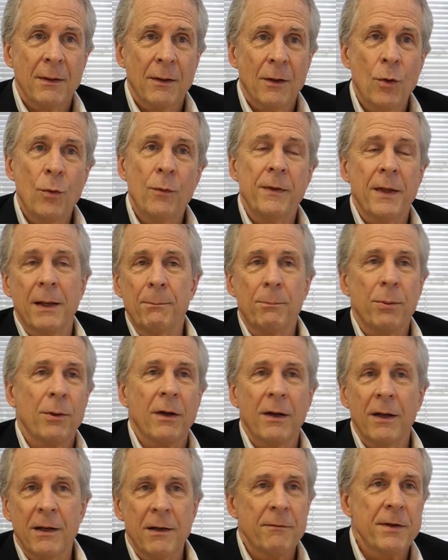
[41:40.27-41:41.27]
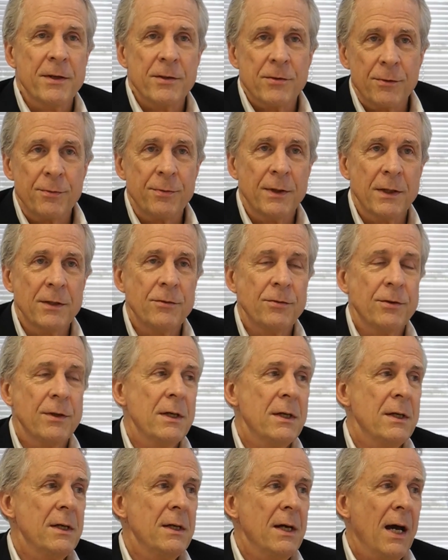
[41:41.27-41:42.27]
Who then put it into venture funds.
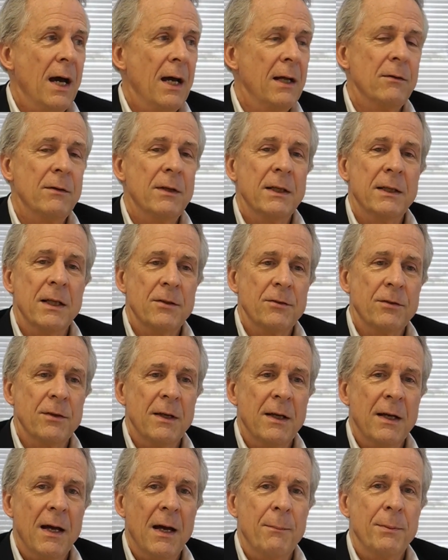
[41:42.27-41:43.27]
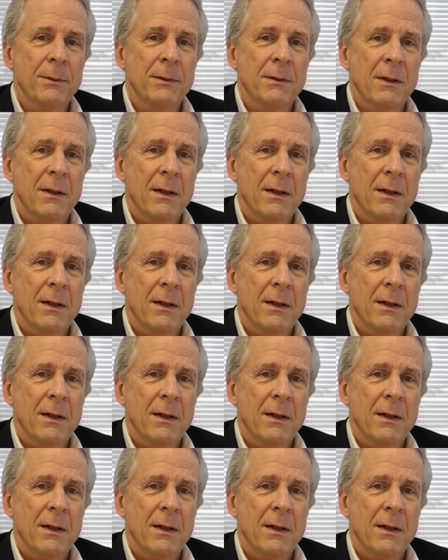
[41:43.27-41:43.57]
I don't think that's going to happen.